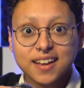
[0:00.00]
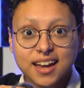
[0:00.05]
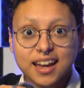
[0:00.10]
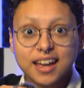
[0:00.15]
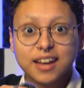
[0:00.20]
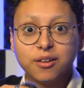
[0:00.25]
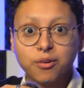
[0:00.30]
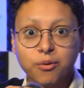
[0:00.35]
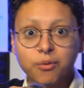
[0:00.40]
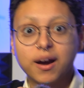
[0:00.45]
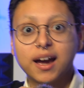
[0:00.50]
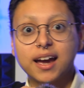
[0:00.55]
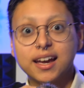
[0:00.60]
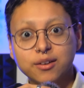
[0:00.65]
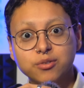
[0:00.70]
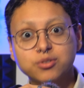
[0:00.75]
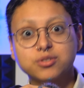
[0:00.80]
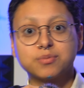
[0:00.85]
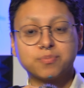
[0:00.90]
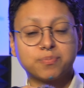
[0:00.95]
in a way.
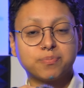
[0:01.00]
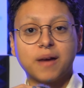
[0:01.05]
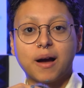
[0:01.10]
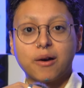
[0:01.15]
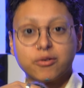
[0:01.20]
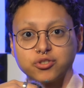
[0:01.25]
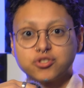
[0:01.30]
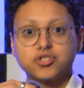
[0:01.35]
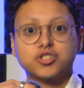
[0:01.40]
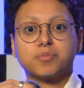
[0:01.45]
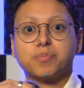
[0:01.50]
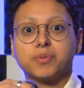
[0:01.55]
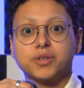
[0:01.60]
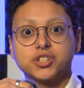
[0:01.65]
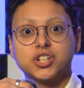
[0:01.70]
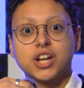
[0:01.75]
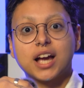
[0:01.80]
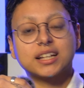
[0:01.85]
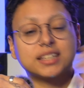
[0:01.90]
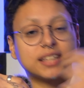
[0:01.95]
I was just
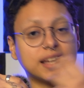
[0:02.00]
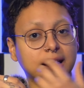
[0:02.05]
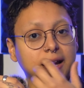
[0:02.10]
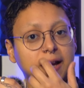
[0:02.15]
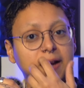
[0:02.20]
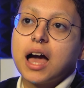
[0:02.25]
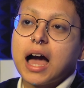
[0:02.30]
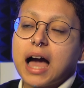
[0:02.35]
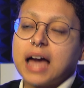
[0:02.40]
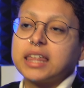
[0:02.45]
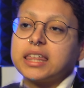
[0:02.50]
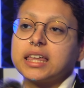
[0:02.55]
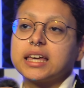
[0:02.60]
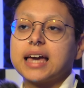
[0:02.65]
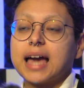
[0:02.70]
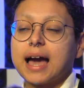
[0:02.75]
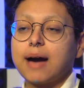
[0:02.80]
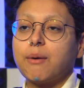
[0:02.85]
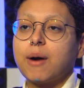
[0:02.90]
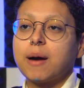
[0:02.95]
projecting. I think
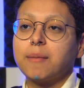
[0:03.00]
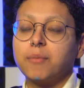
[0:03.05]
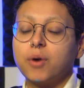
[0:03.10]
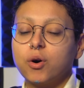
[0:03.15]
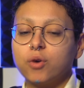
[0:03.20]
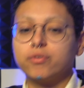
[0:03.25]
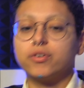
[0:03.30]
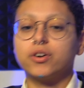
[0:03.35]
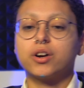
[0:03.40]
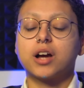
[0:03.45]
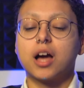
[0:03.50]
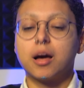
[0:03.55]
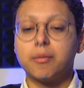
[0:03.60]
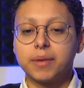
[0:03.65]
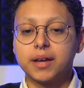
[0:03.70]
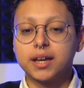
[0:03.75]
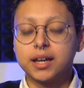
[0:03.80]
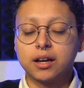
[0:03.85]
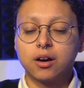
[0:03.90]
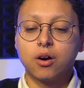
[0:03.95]
how I'm
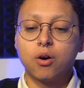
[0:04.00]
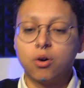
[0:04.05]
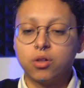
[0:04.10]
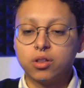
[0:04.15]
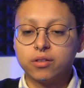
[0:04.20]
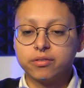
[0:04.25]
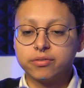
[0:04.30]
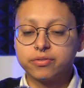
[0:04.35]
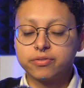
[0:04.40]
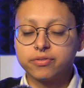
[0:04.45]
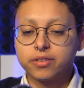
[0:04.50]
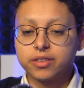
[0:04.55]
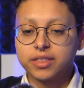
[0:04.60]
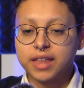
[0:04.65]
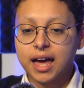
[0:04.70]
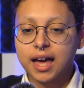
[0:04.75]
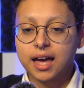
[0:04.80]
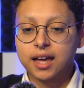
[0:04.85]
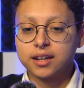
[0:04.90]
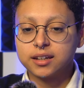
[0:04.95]
overcoming all of
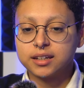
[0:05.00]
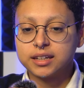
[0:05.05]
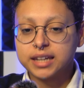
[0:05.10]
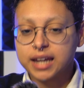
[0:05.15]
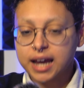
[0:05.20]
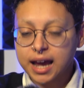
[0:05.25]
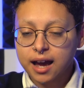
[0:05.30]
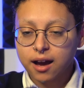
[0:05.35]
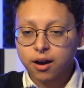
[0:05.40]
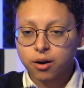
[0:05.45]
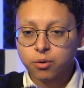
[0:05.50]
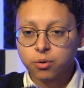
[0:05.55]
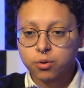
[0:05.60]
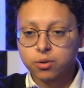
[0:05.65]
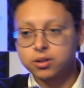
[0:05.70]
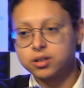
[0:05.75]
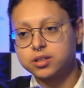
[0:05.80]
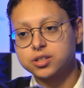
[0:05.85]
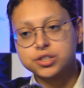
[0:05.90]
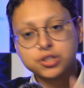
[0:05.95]
that
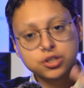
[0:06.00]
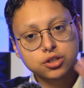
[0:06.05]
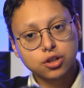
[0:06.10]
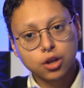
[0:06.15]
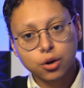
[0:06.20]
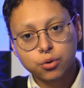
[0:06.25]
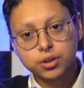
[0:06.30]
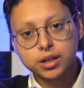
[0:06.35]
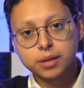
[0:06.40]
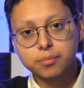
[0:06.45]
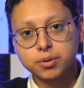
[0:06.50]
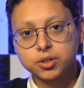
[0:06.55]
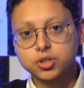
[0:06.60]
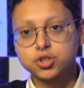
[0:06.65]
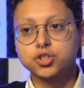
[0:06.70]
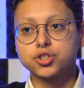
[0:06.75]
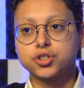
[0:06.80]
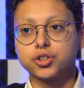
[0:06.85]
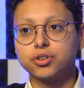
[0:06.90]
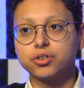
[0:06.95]
now, slowly but
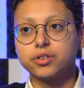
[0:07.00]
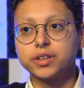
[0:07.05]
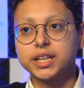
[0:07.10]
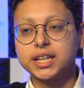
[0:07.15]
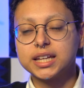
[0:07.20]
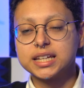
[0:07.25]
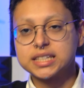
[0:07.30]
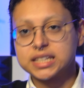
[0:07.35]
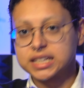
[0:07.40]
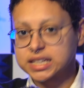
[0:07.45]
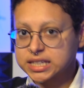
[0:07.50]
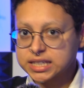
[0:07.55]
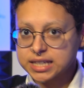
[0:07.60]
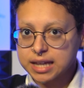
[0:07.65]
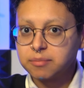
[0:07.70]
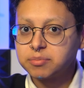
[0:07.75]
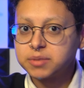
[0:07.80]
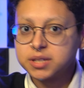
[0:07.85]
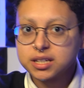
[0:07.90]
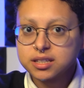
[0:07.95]
surely, is
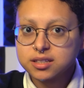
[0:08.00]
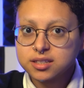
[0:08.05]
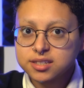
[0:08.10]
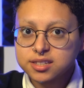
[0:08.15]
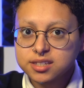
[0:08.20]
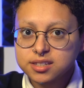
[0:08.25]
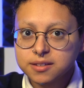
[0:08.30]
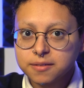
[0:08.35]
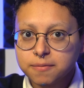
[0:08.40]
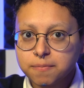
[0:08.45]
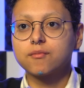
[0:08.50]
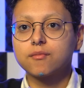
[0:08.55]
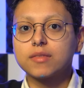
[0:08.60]
acceptance.